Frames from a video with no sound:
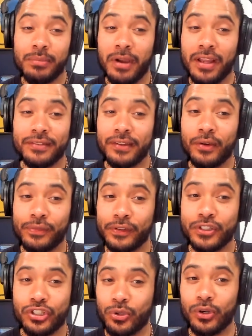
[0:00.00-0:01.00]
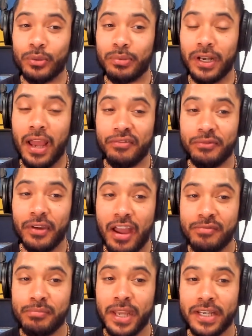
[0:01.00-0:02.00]
shit myself for sure, but
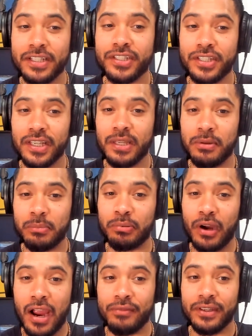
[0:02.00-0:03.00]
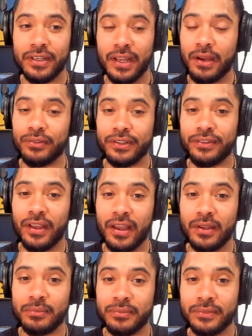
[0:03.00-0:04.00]
I've managed to keep it private every
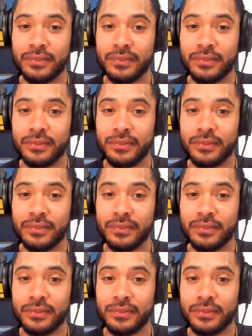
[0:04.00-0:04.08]
time.